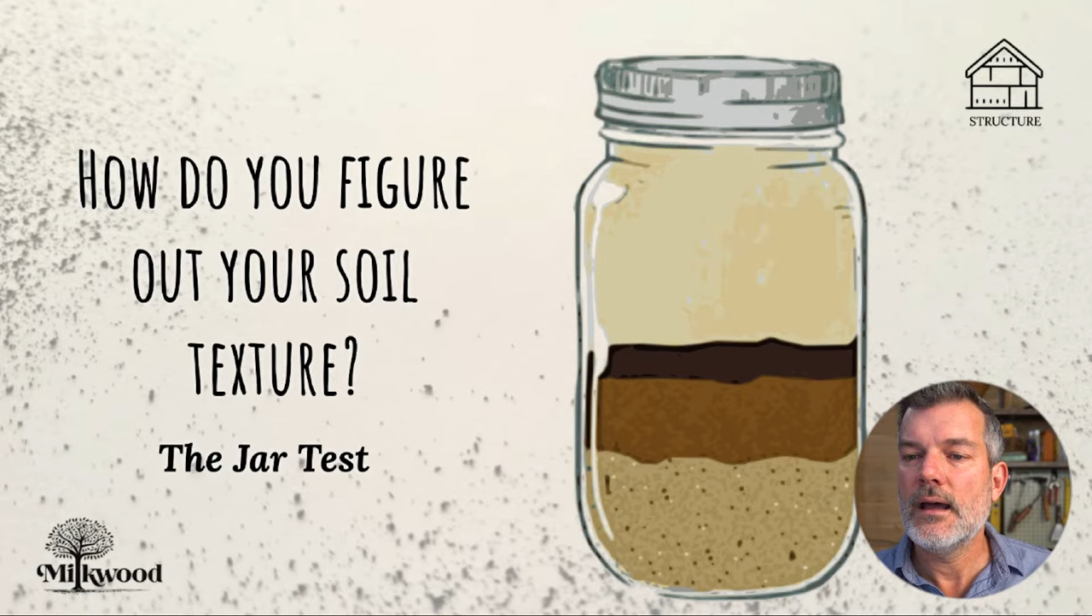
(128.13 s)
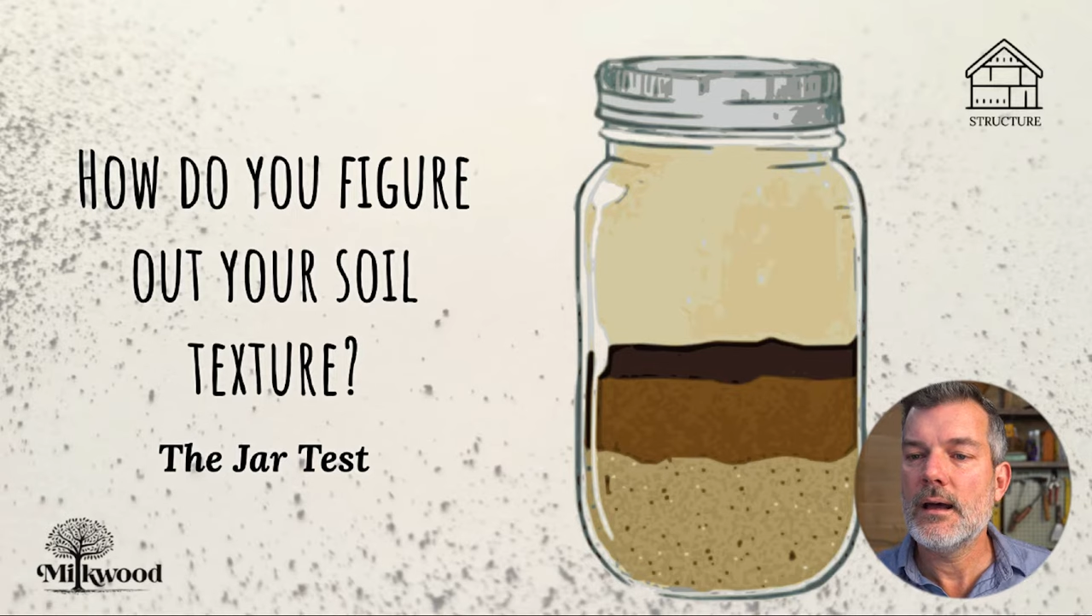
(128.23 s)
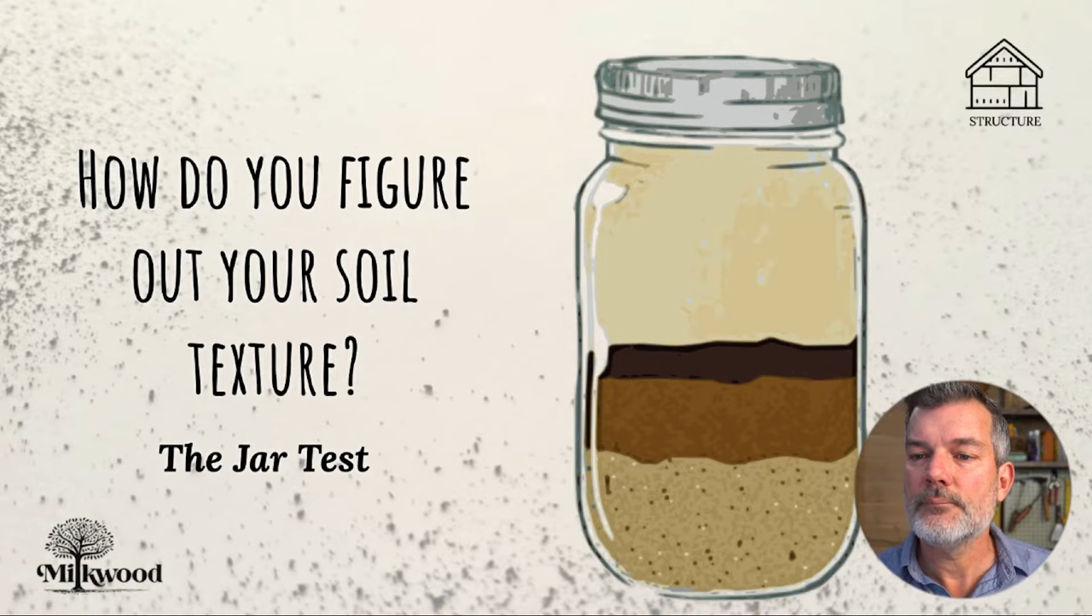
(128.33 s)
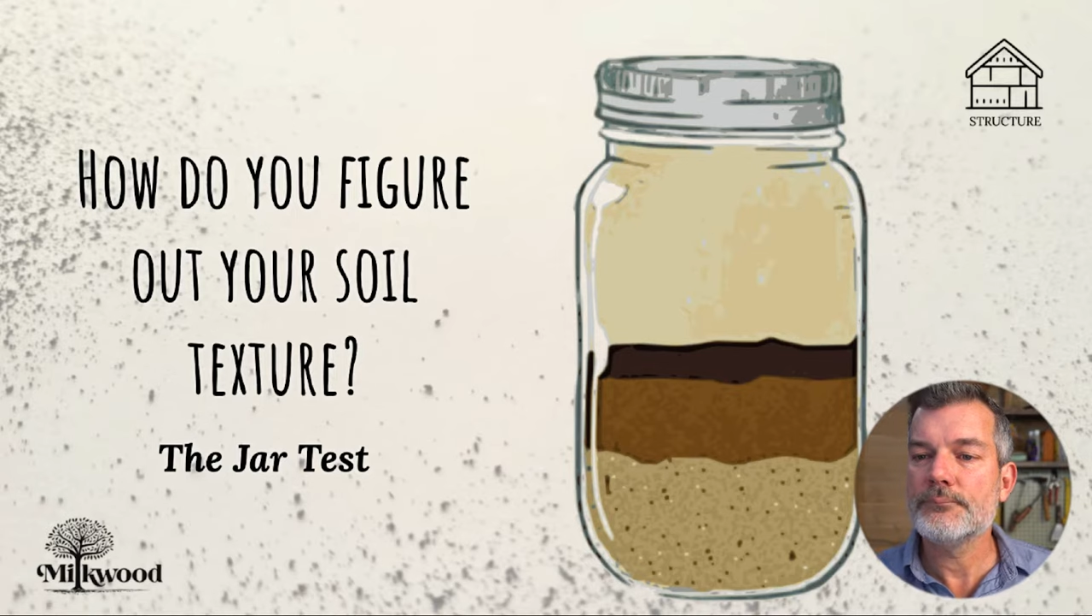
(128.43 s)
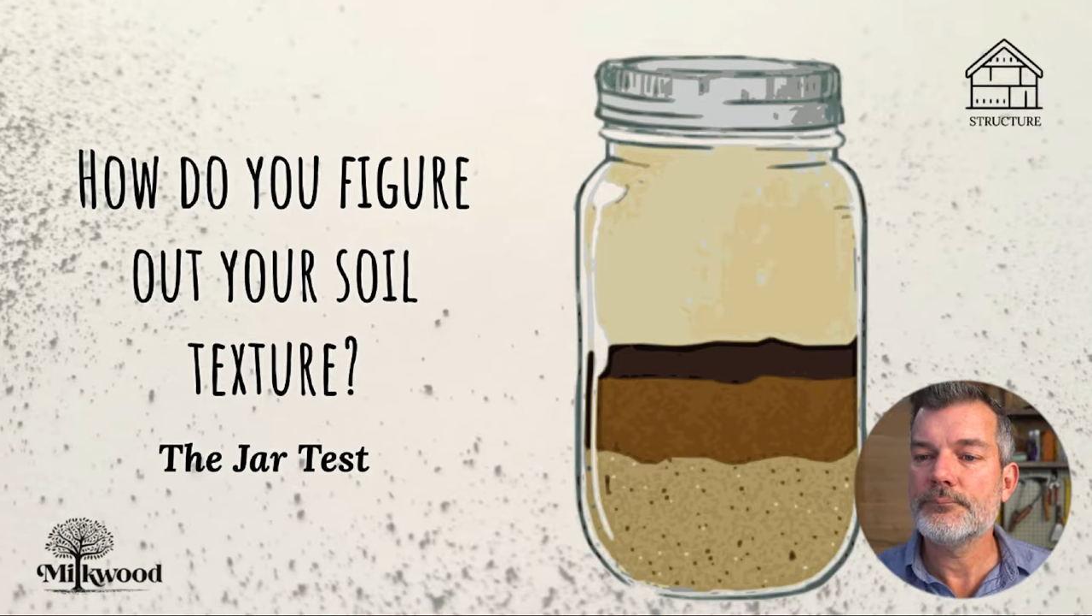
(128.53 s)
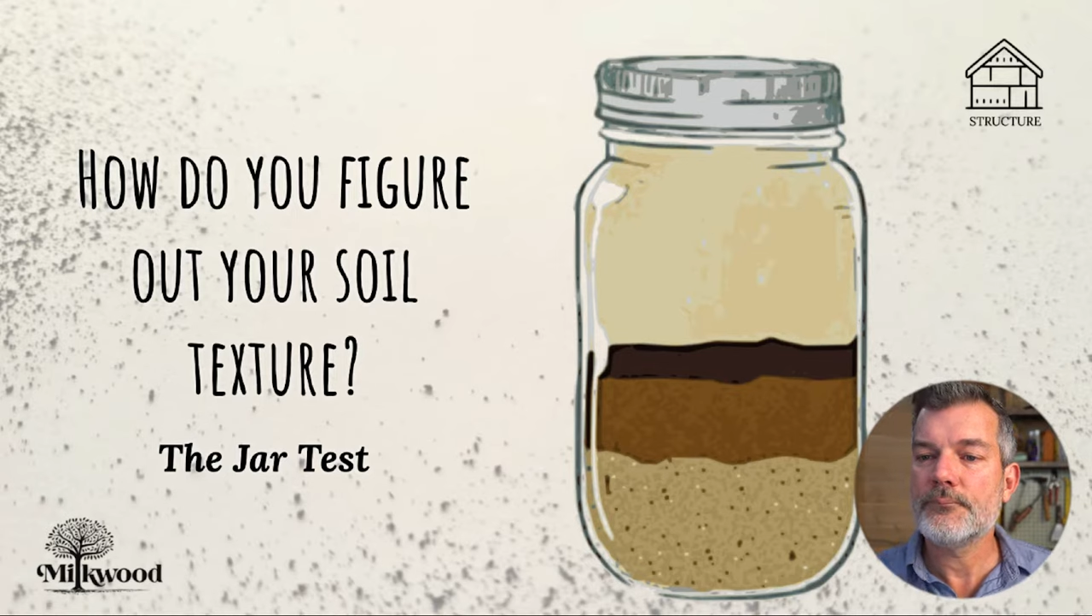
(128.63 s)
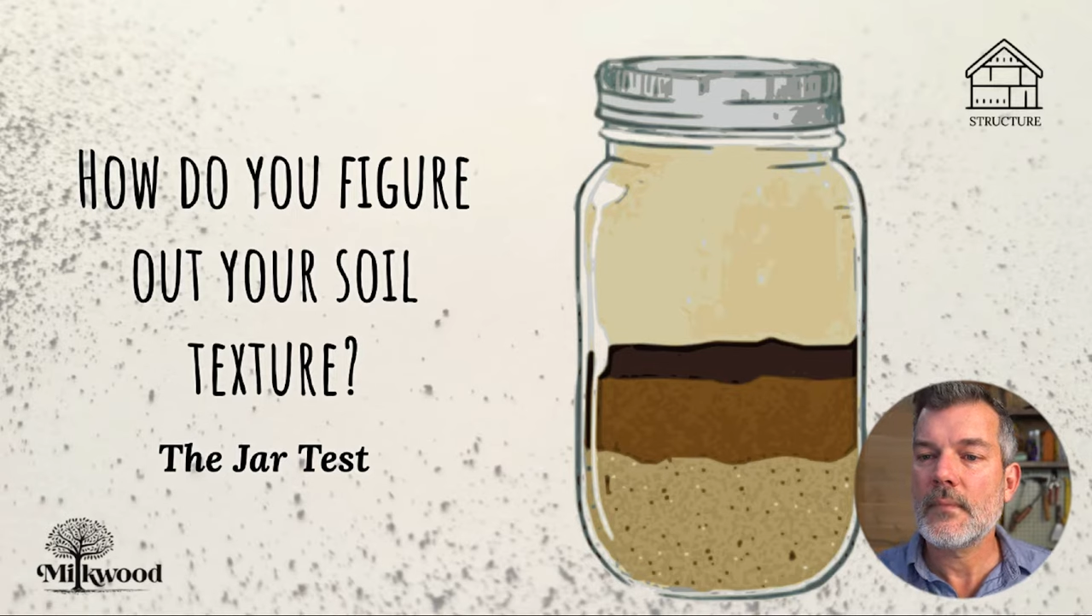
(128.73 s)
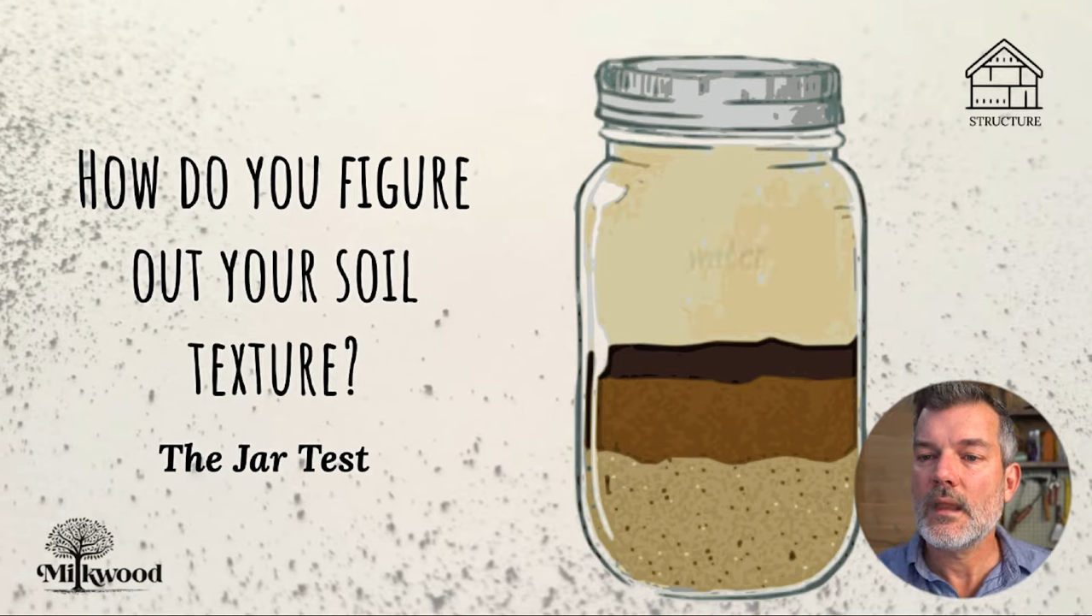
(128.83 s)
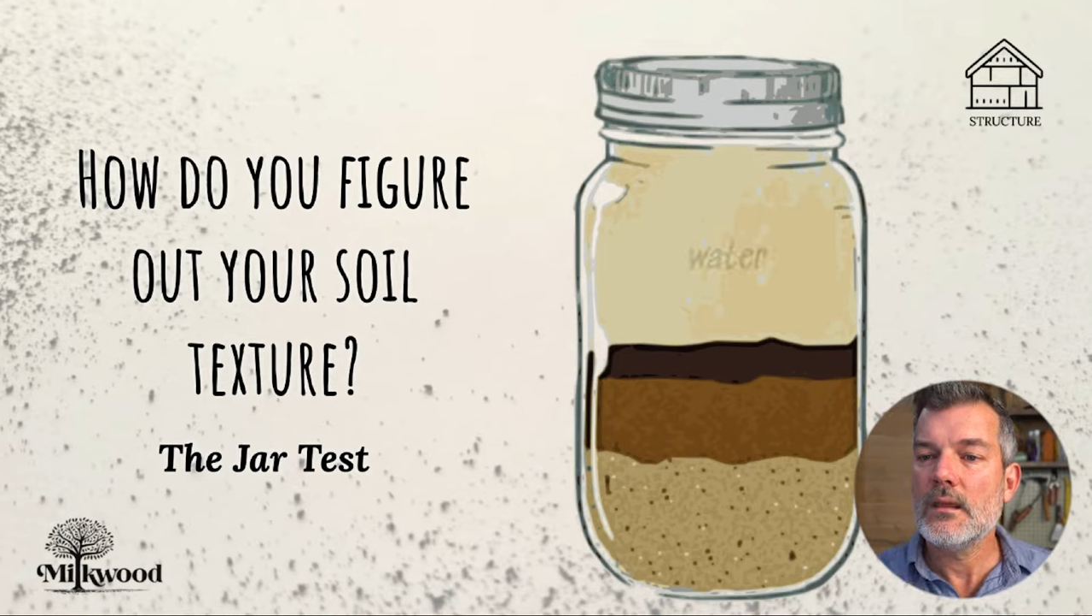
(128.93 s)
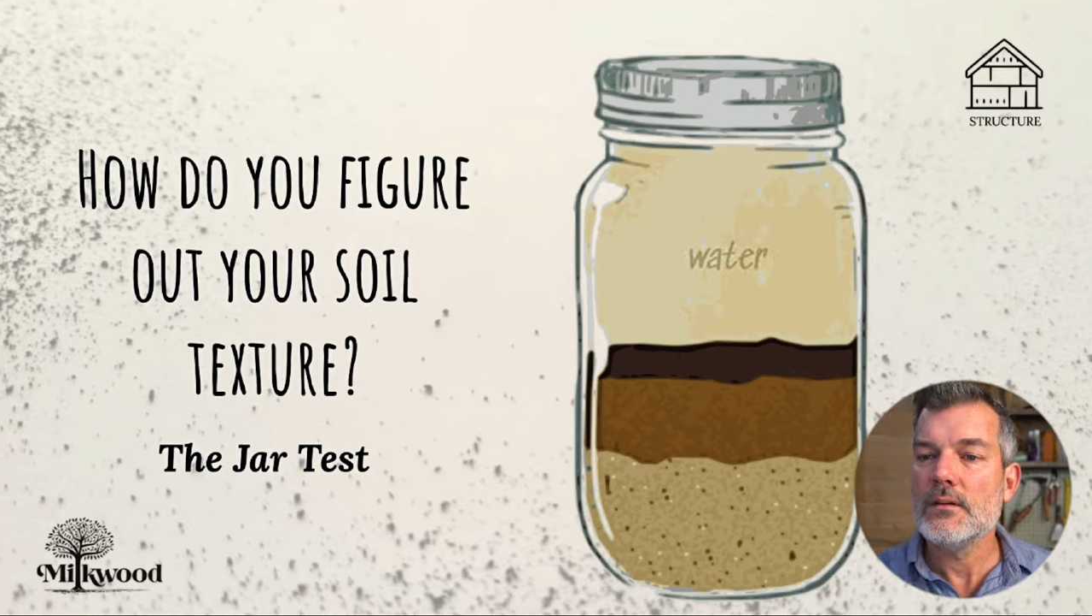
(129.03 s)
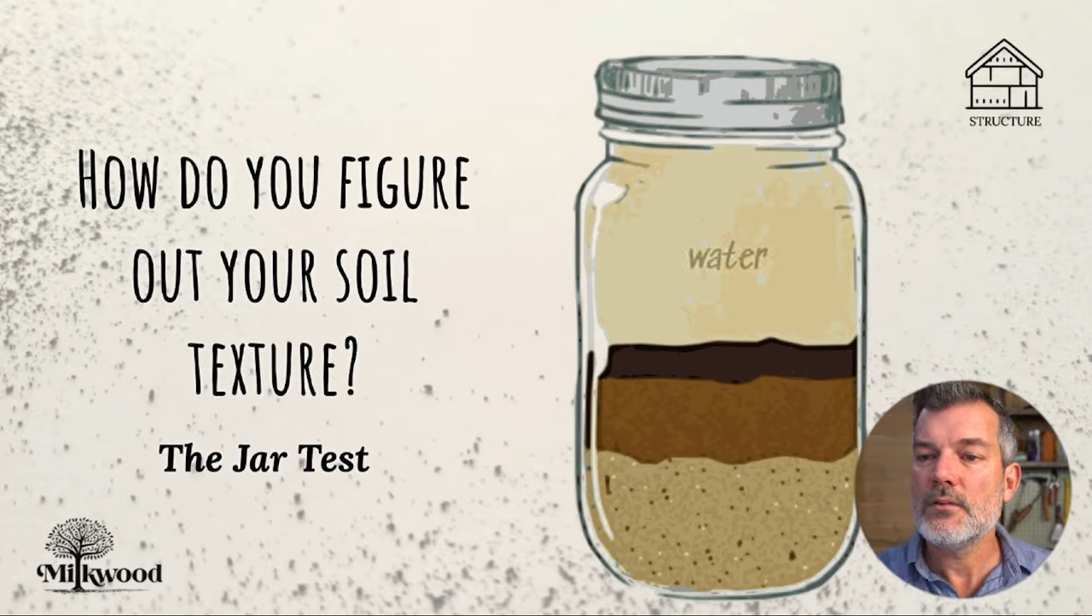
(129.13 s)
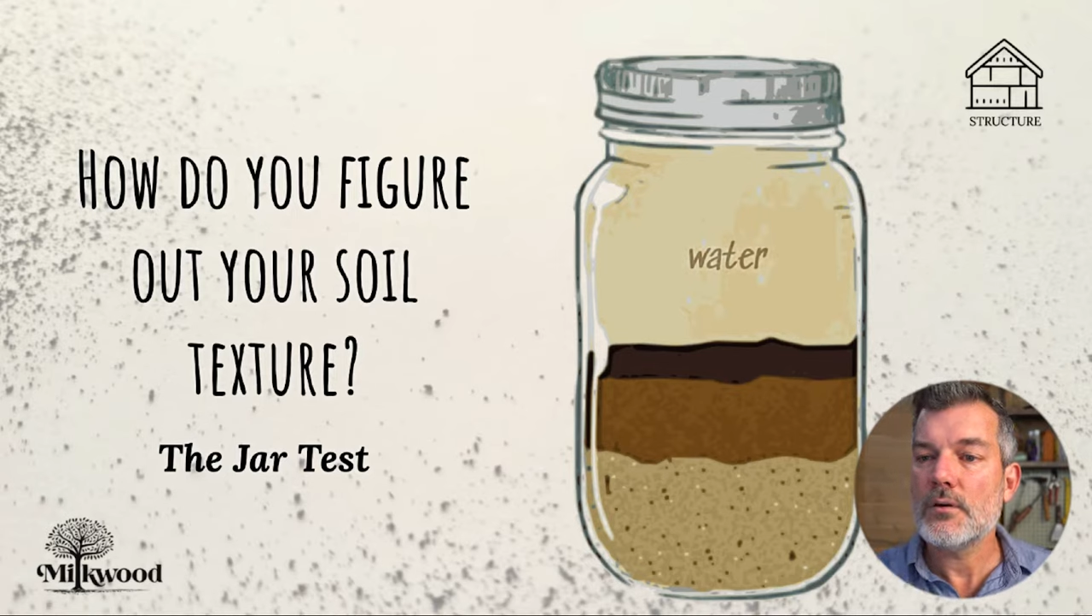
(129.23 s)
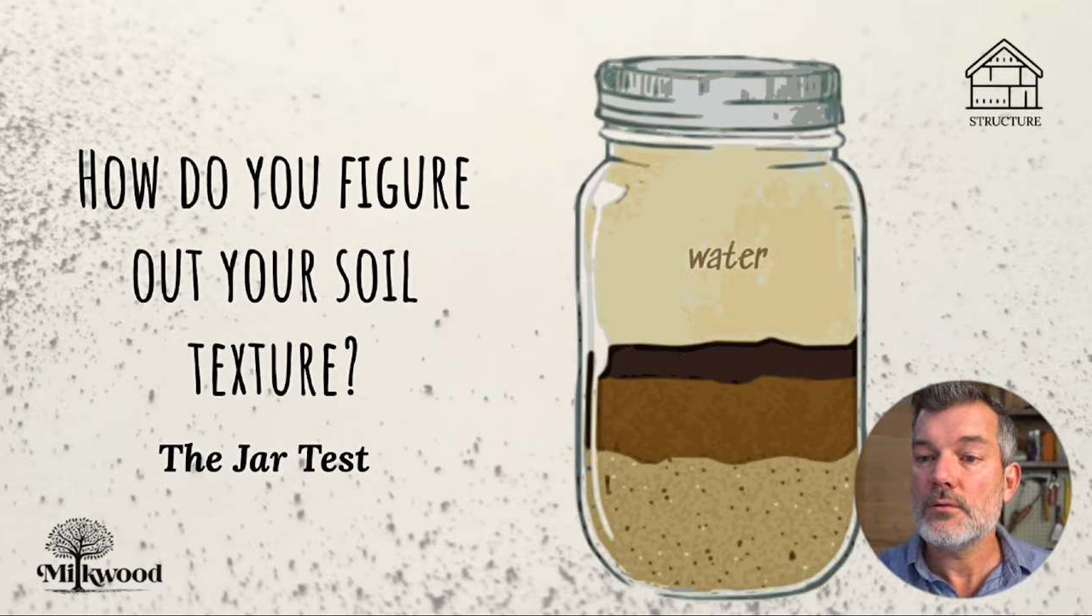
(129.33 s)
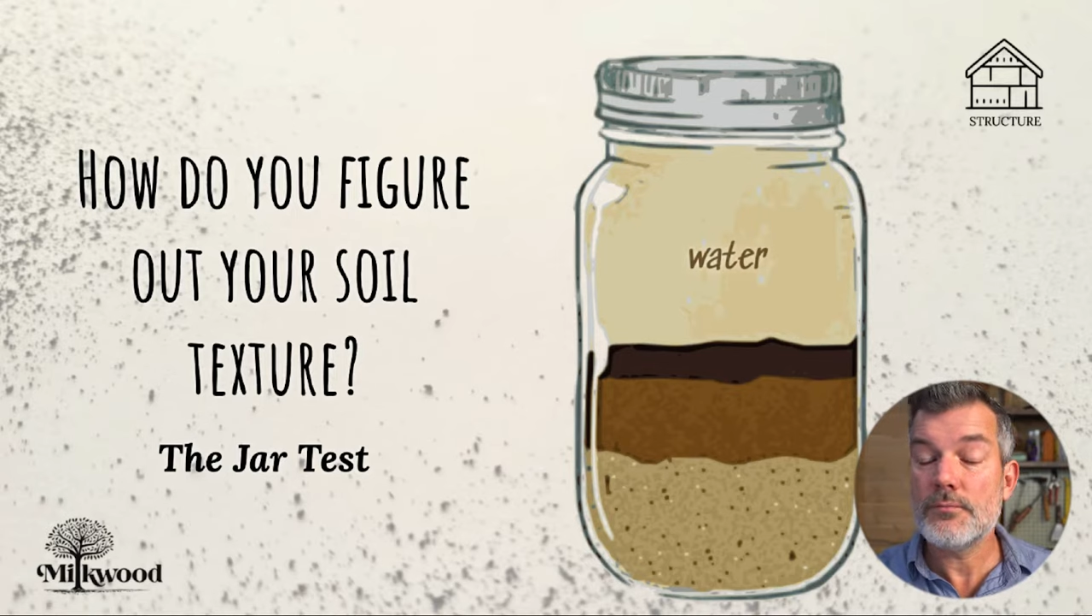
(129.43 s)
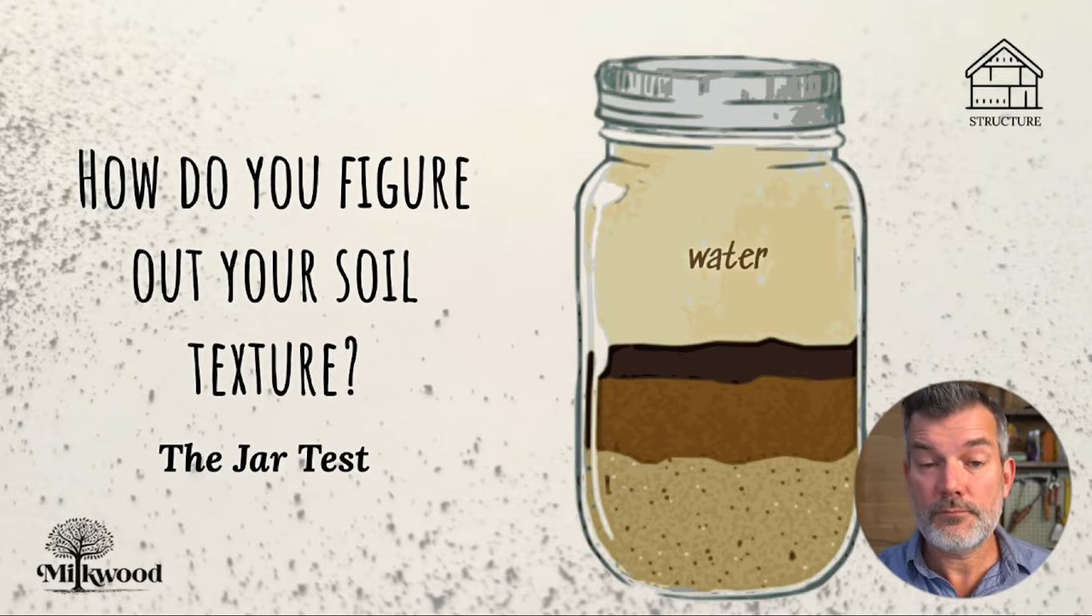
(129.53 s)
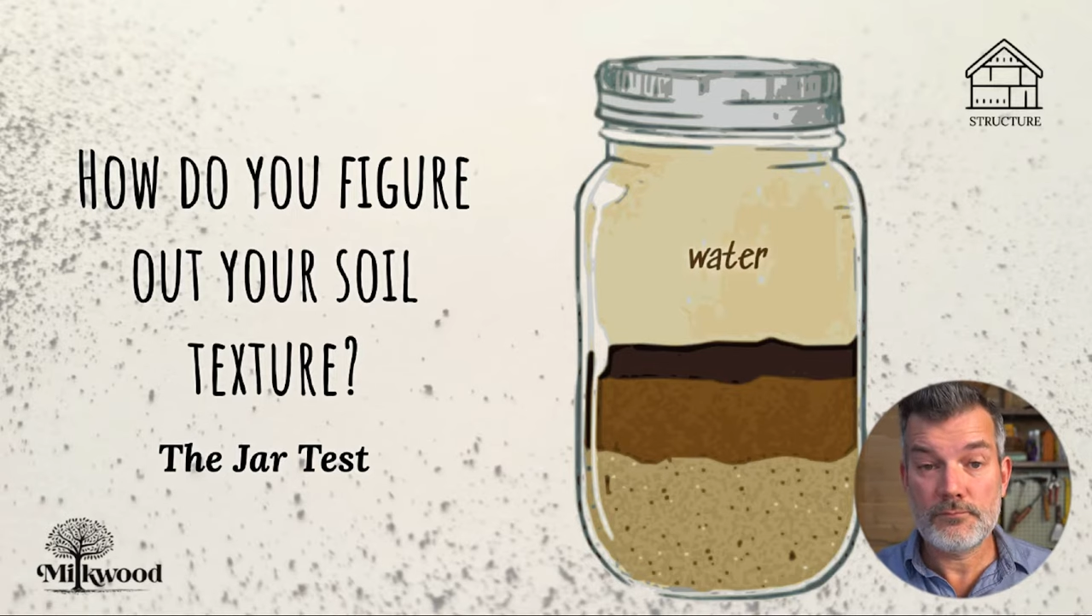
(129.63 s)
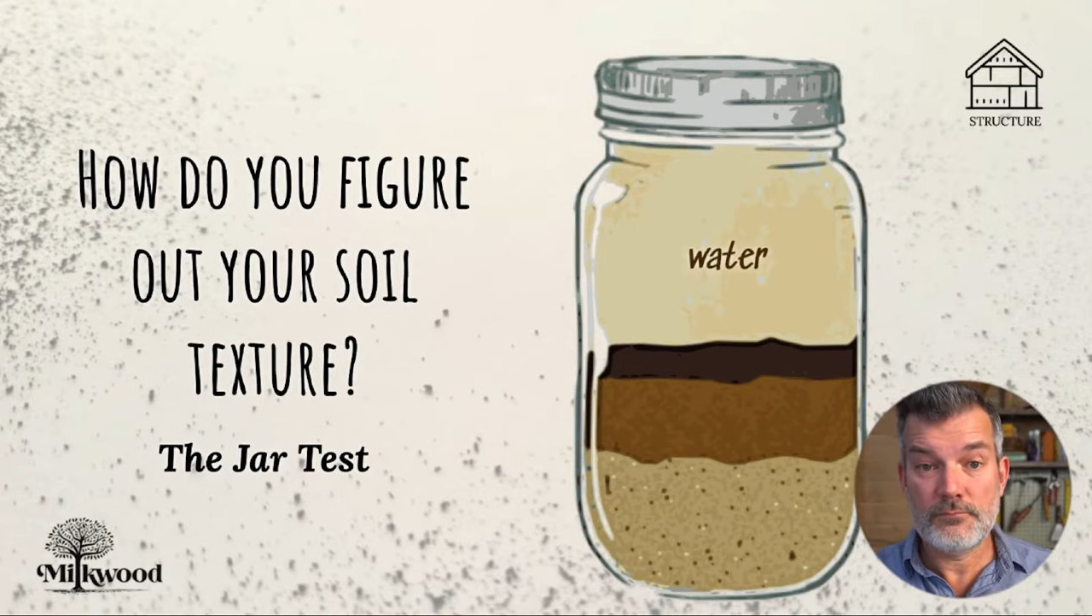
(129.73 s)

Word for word: Um, so the